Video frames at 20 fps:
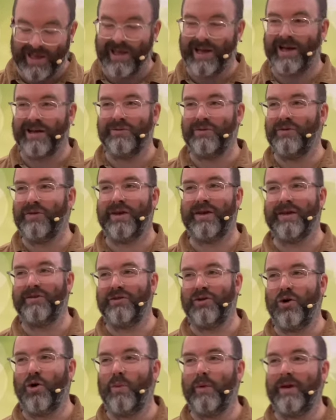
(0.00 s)
I don't think it's
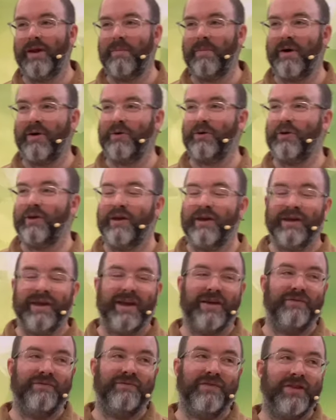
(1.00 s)
a comment about a uh,
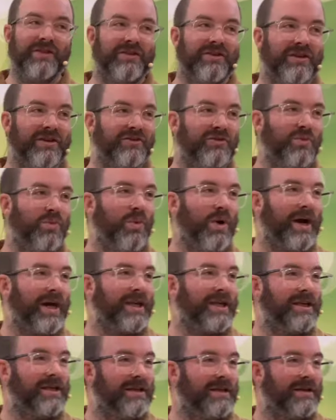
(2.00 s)
vintage
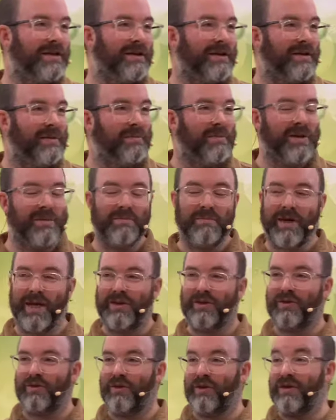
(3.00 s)
wine being
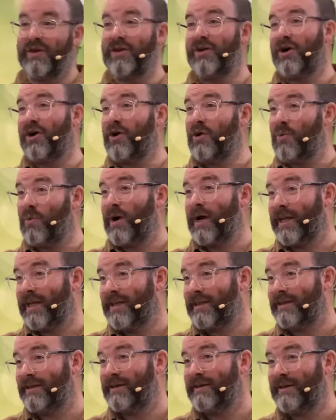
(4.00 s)
better than young wine.